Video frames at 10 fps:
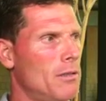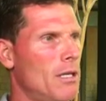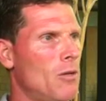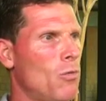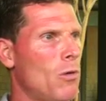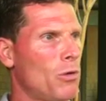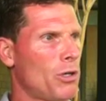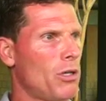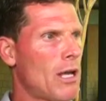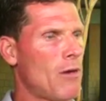again, what
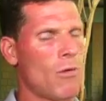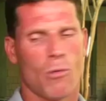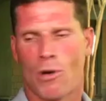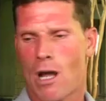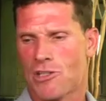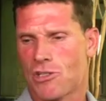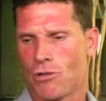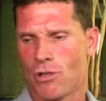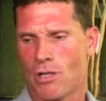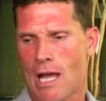we're good at, what we're not
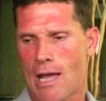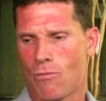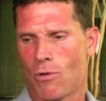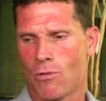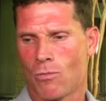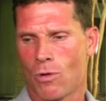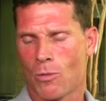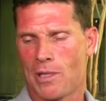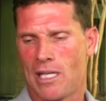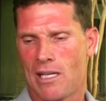so good at,
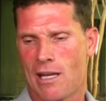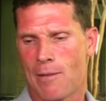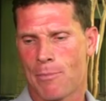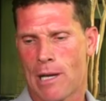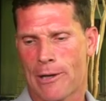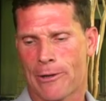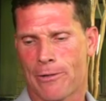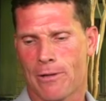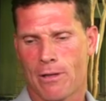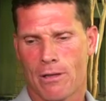where we need to get better.